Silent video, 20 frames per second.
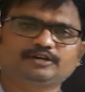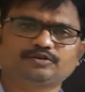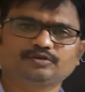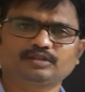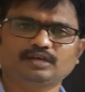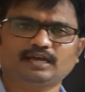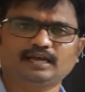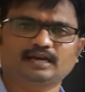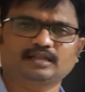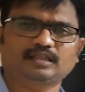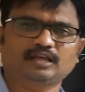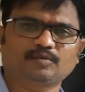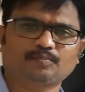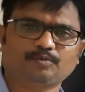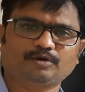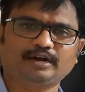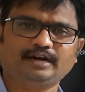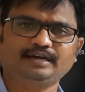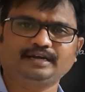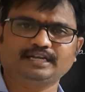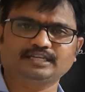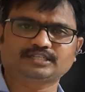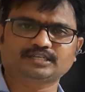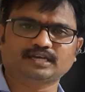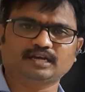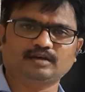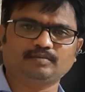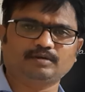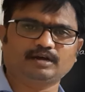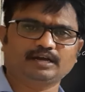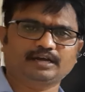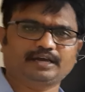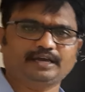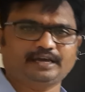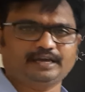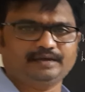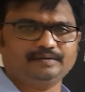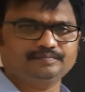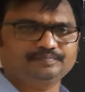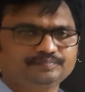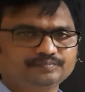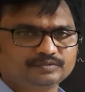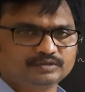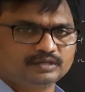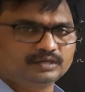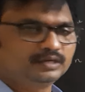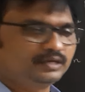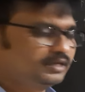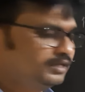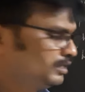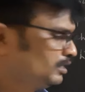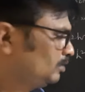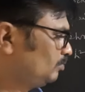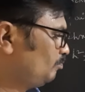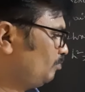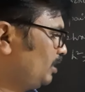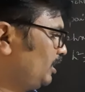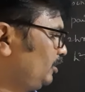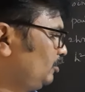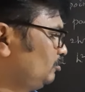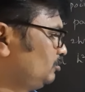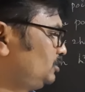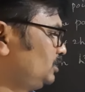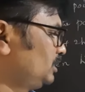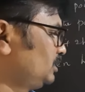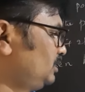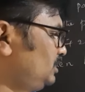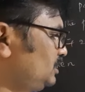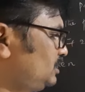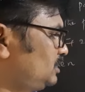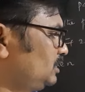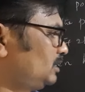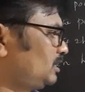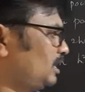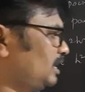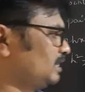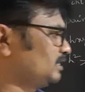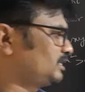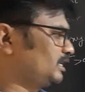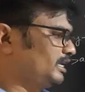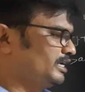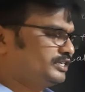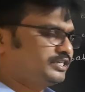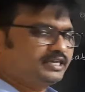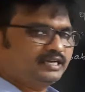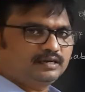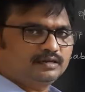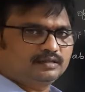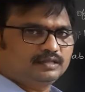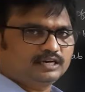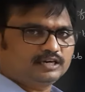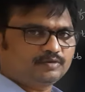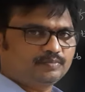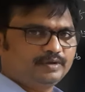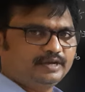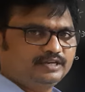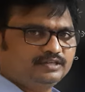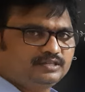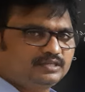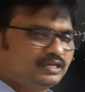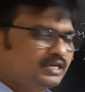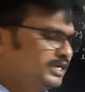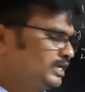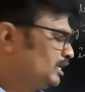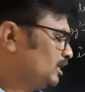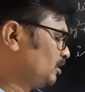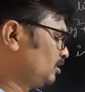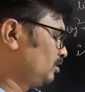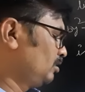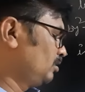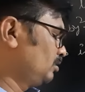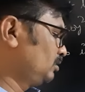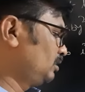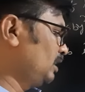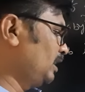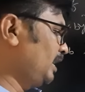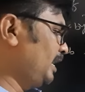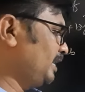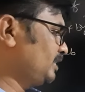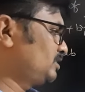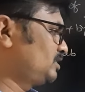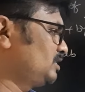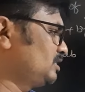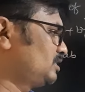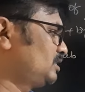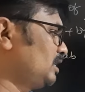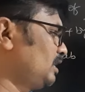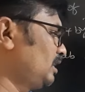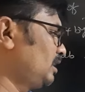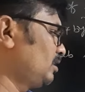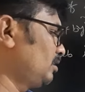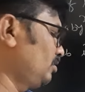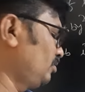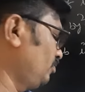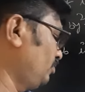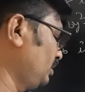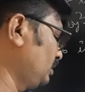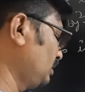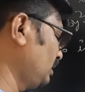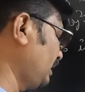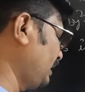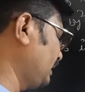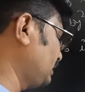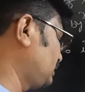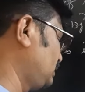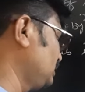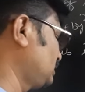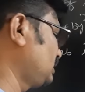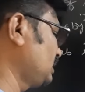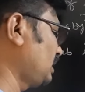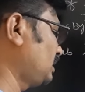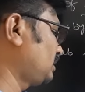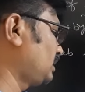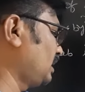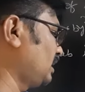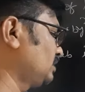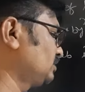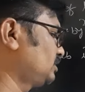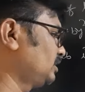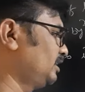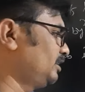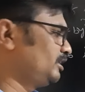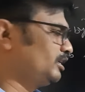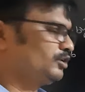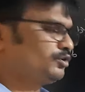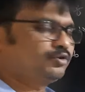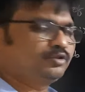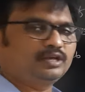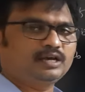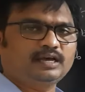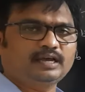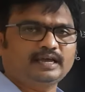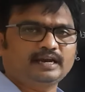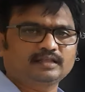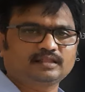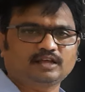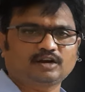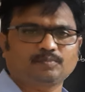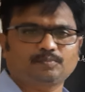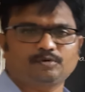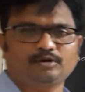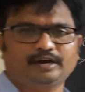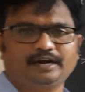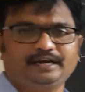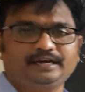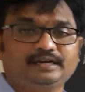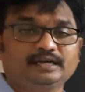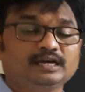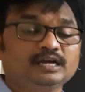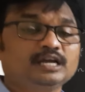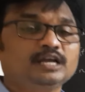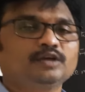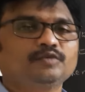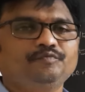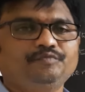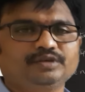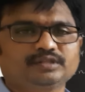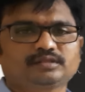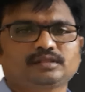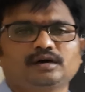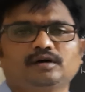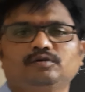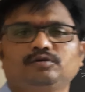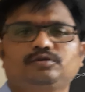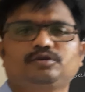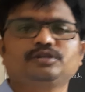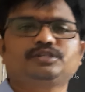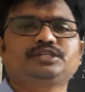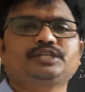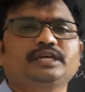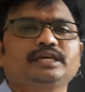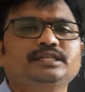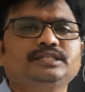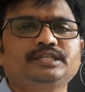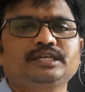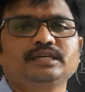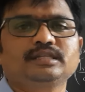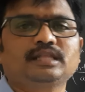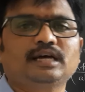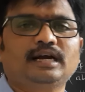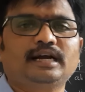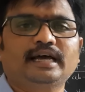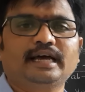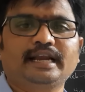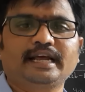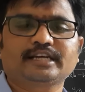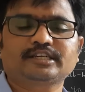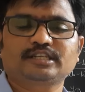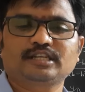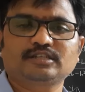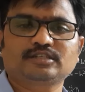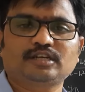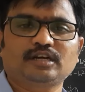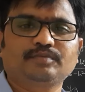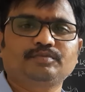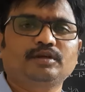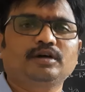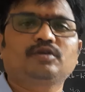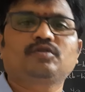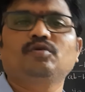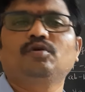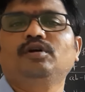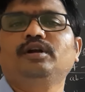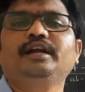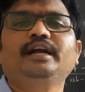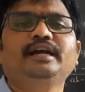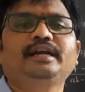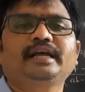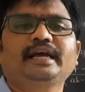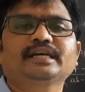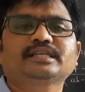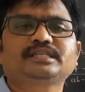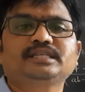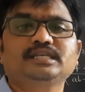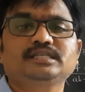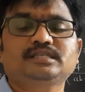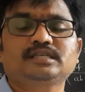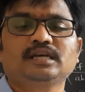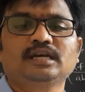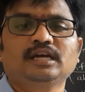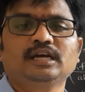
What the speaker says: to the another point h comma k by using this translation, that means the axes are, when the axes are translated to the another point without changing the directions of the coordinate axis,